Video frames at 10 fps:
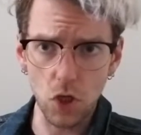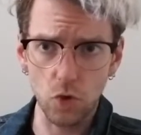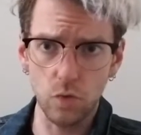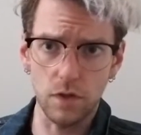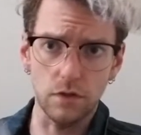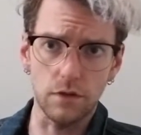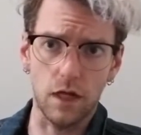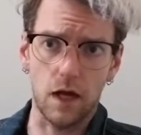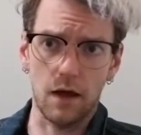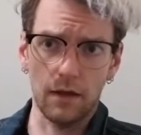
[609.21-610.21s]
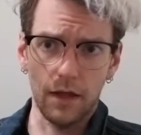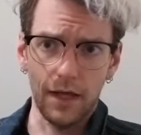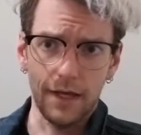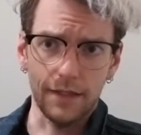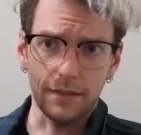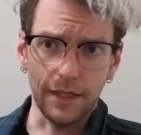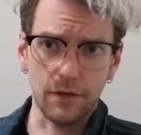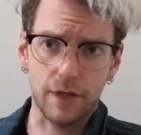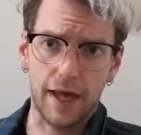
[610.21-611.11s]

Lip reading: who would later